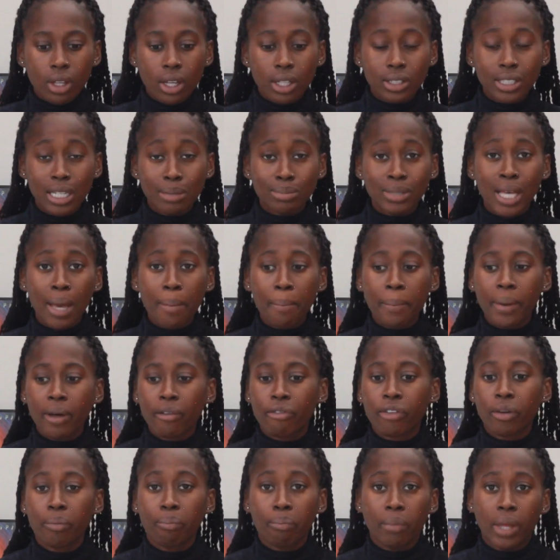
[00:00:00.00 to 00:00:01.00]
September
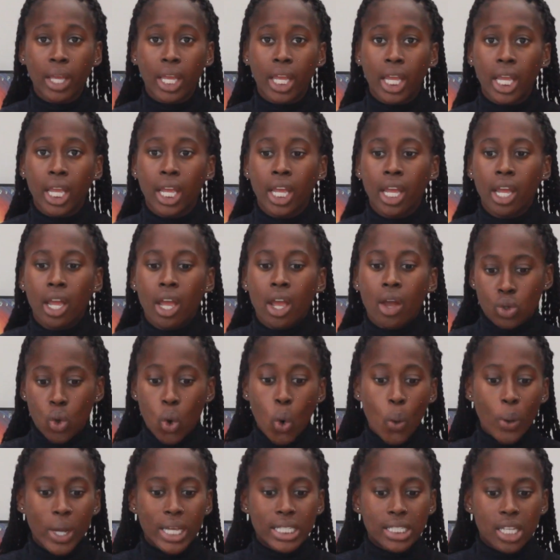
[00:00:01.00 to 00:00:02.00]
for me is
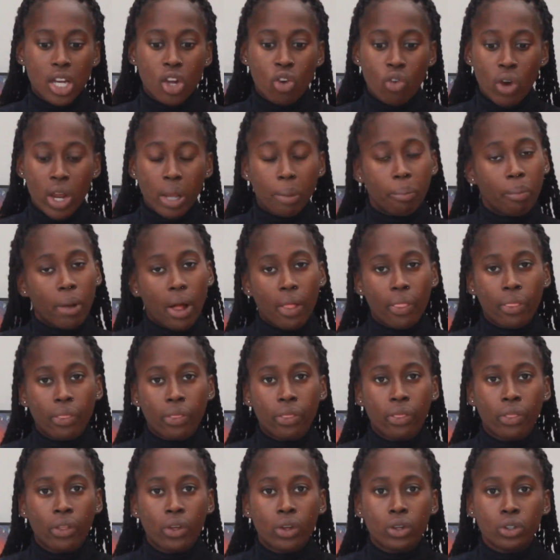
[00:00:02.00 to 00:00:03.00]
always a great month
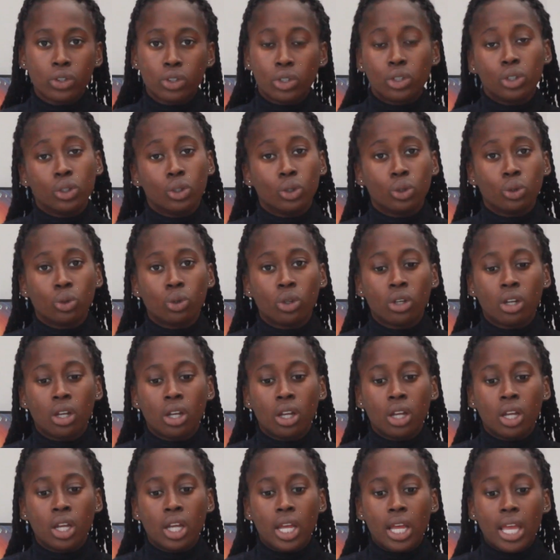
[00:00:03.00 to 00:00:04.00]
to
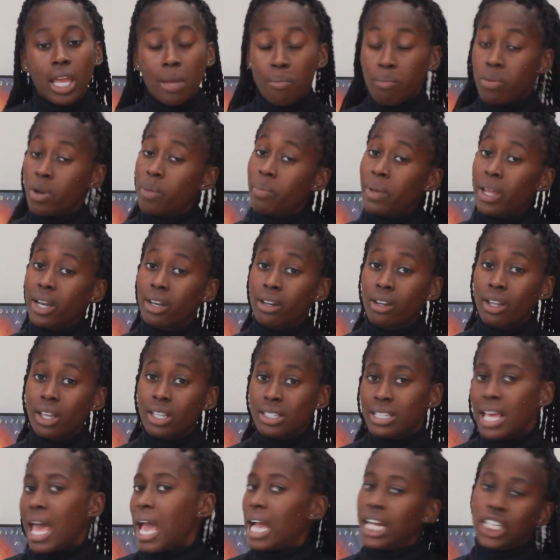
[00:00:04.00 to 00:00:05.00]
implement.
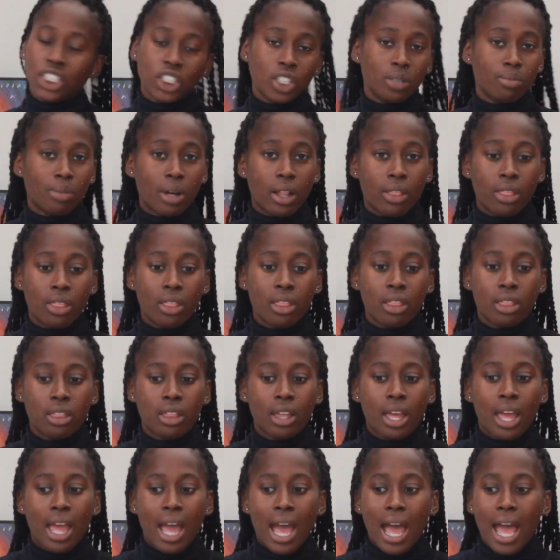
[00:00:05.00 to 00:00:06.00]
It's action month,
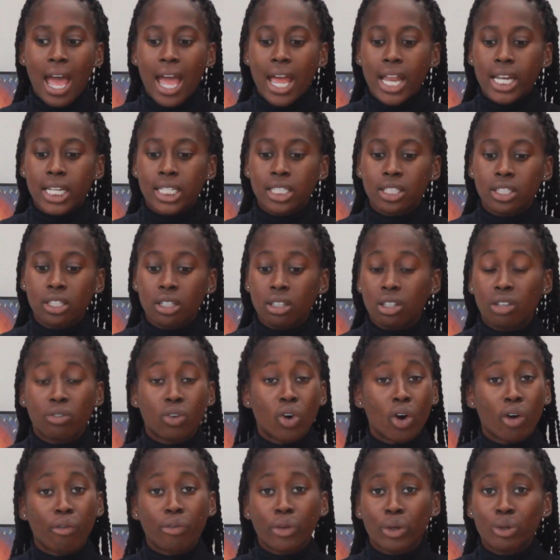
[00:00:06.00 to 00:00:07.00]
and you've
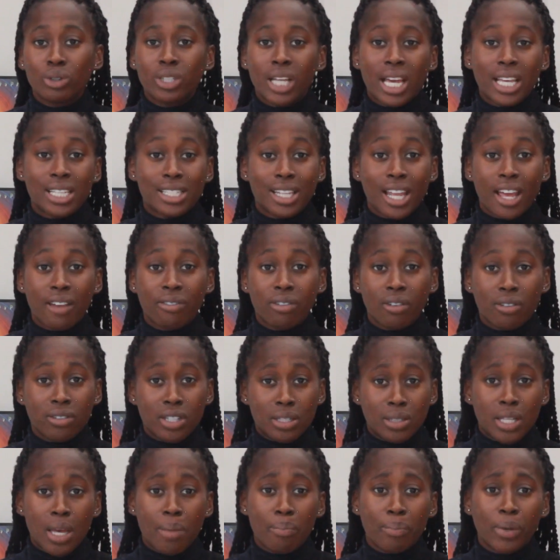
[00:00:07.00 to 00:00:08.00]
got a few days left of
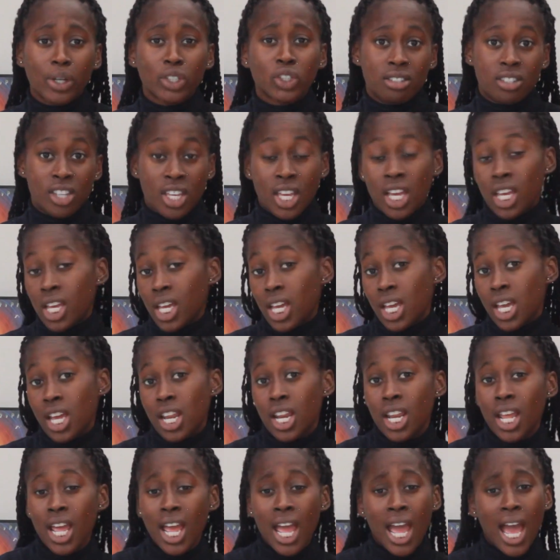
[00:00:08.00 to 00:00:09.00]
September to kick it
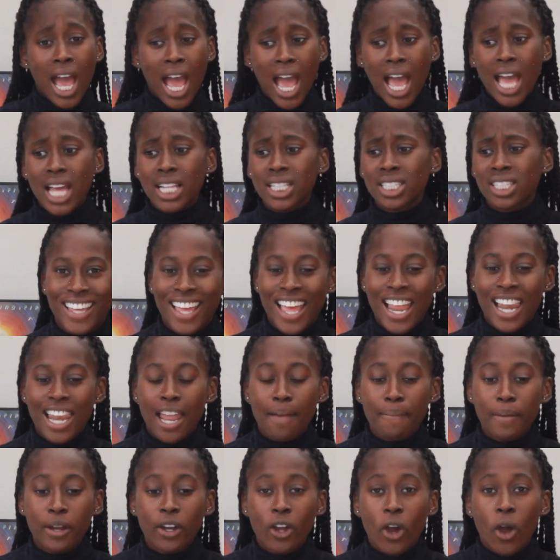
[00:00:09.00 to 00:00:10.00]
in. And
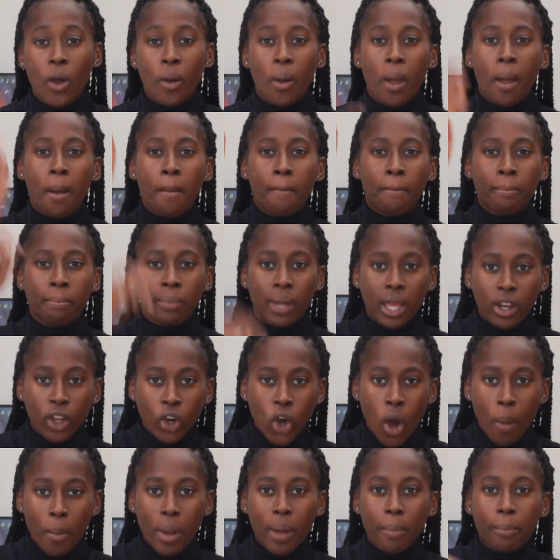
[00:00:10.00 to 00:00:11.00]
let me know in the
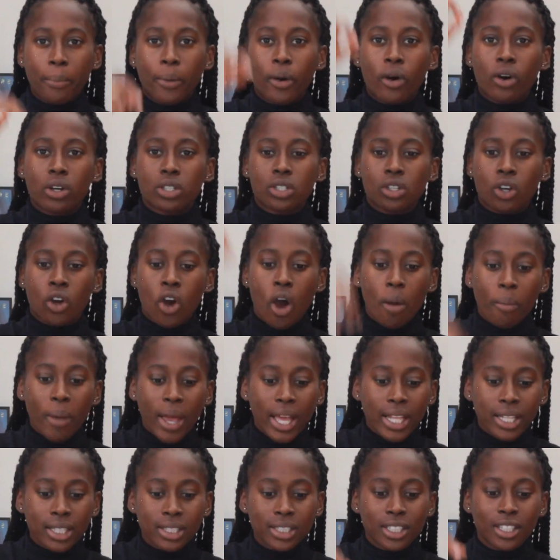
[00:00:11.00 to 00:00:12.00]
comment box,
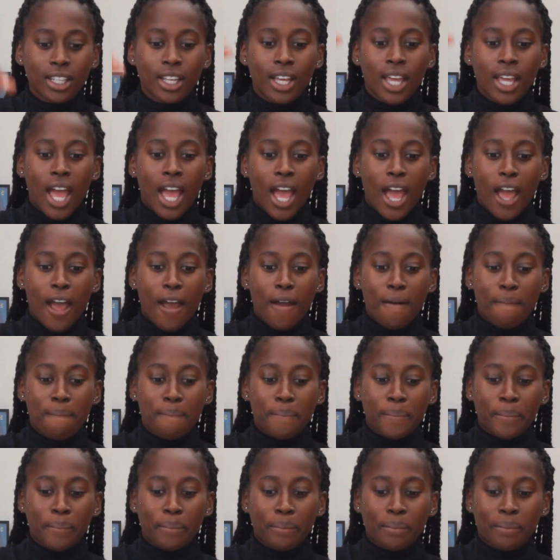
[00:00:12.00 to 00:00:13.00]
comment,
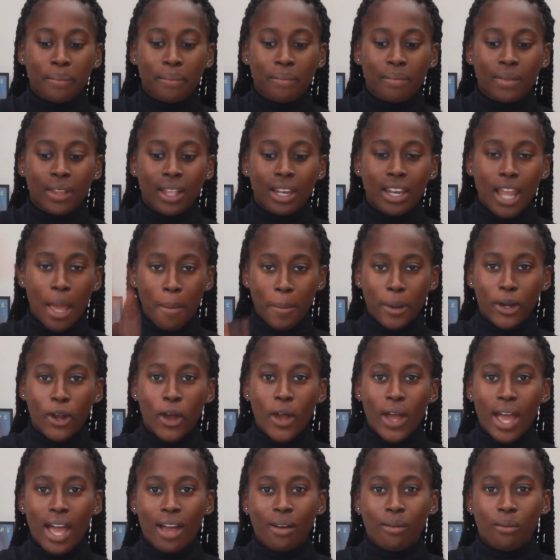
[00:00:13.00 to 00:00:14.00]
let me
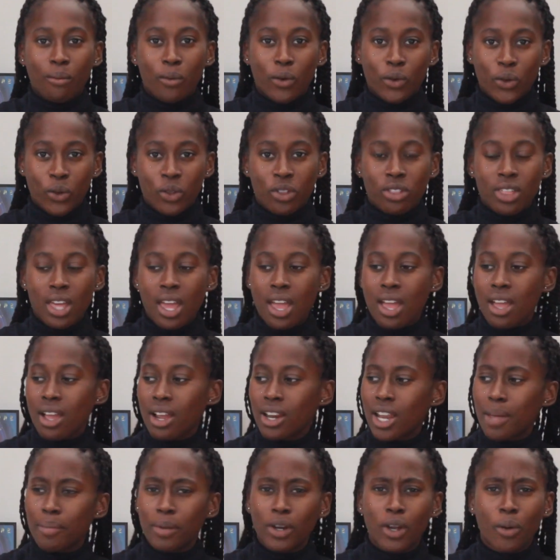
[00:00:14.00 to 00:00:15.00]
know what you think,
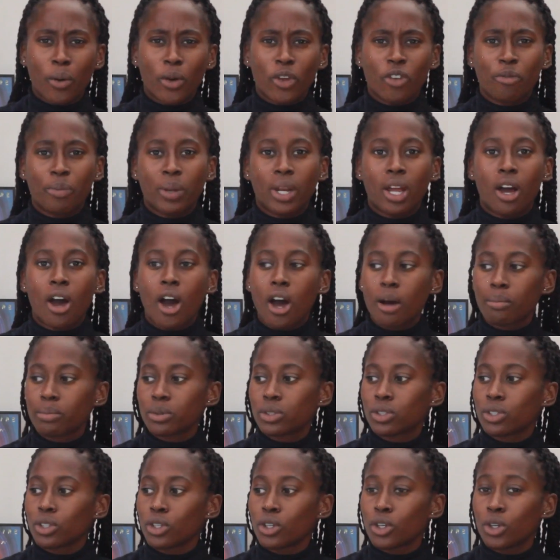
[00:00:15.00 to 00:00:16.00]
let me know what you've been up
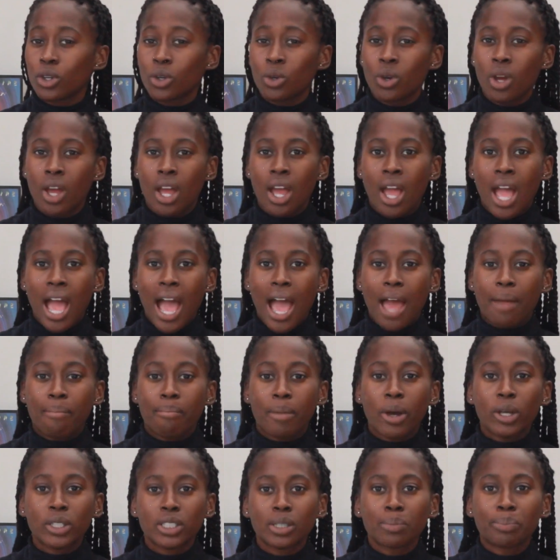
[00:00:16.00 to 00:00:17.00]
to, and
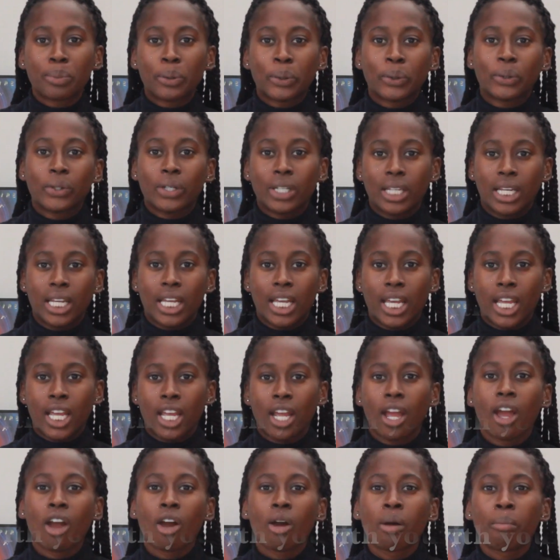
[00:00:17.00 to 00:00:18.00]
most
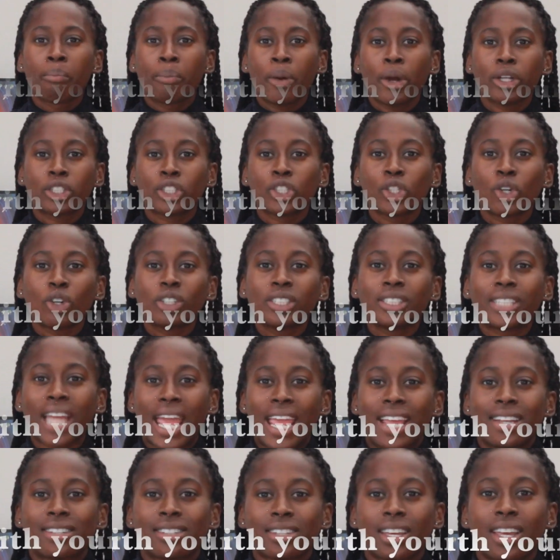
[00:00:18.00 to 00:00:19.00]
importantly, put your
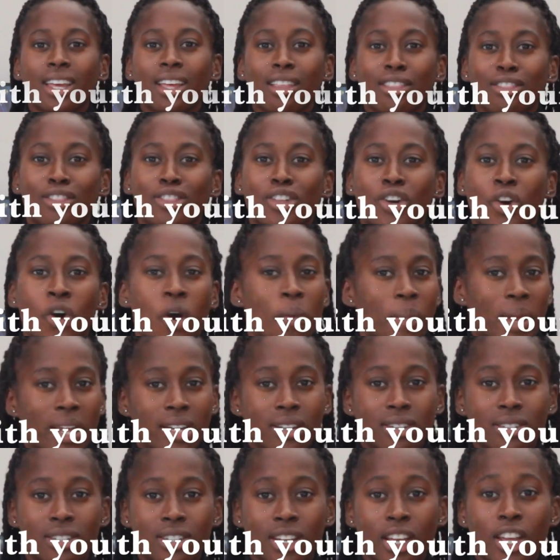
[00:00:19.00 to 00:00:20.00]
date in the
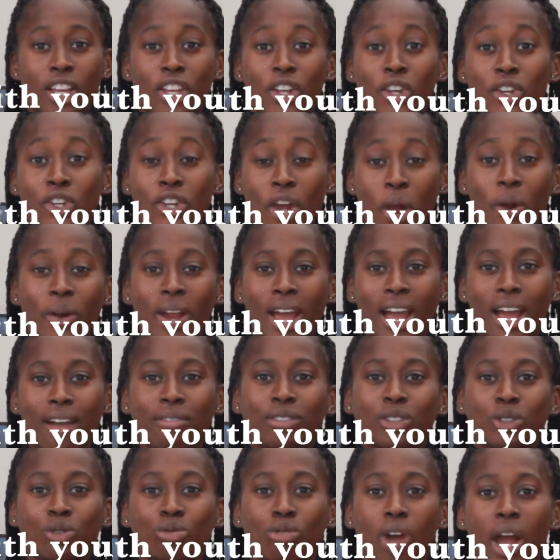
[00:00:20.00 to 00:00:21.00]
comment. You don't
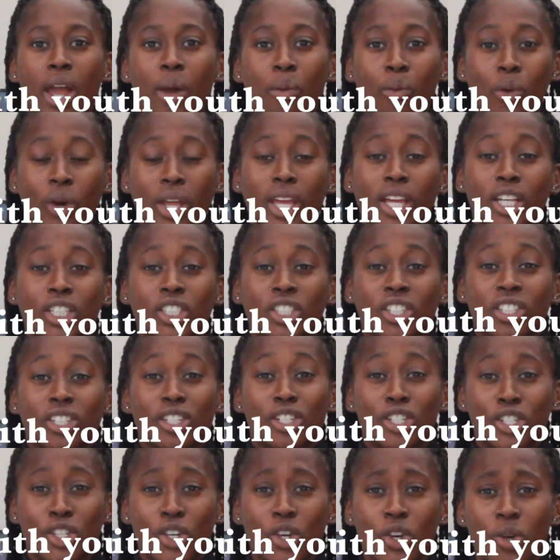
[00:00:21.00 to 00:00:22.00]
have to write what it is you're
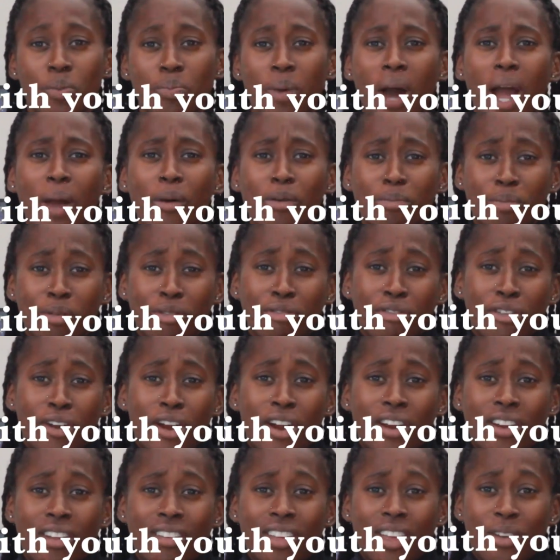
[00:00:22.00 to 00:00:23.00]
going to do, but I would
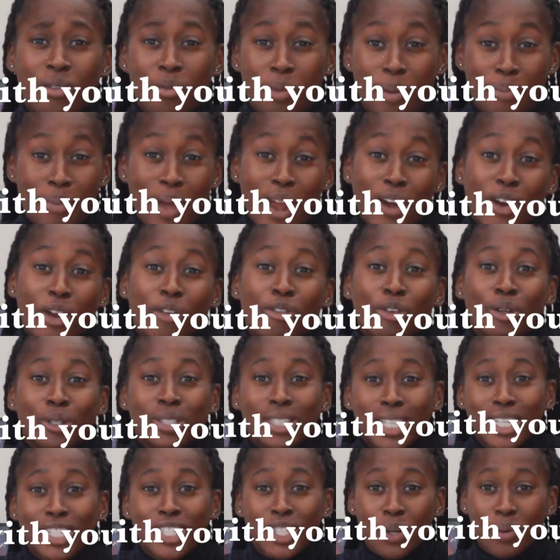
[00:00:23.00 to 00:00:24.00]
prefer, it would be better if you
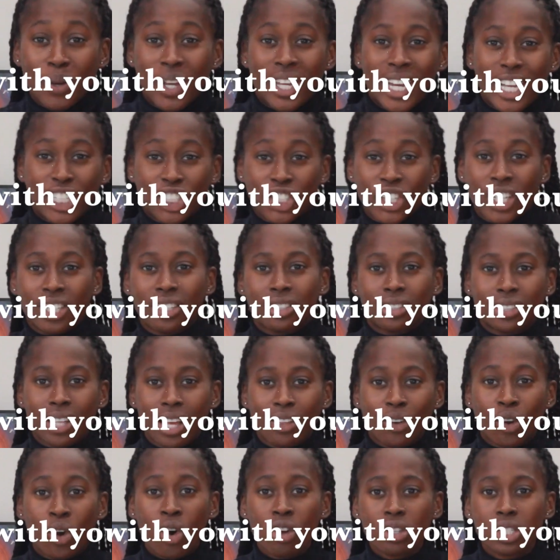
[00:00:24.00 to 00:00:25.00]
did, so we can actually
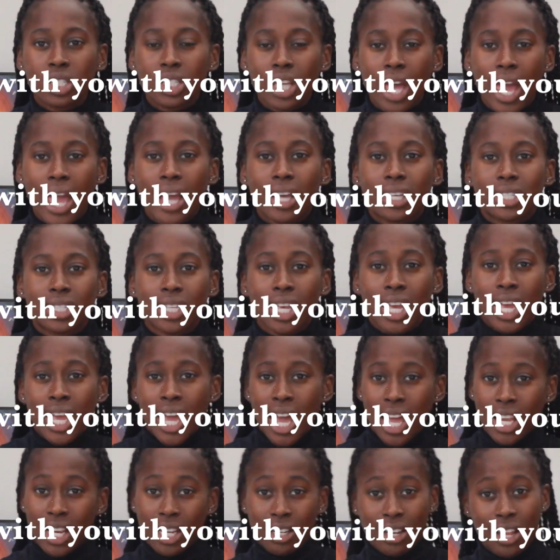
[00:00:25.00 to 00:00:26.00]
understand context
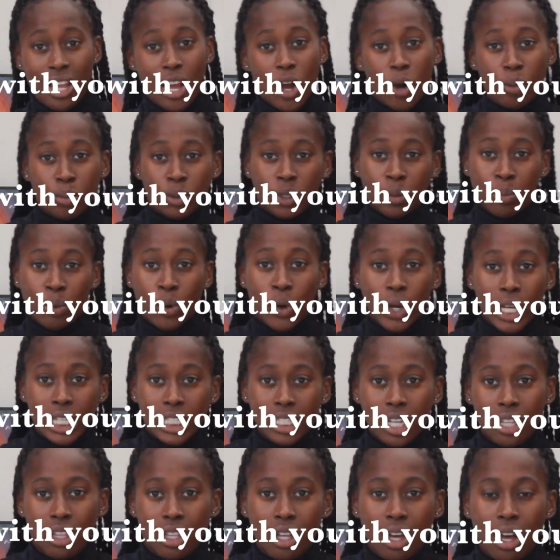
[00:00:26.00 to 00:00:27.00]
and help support
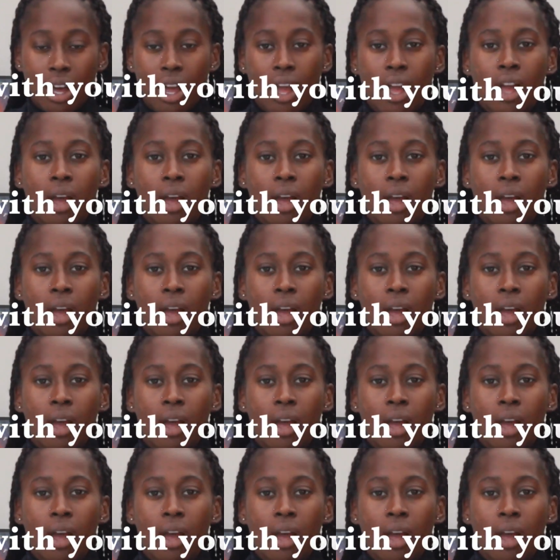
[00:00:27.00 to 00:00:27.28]
each other.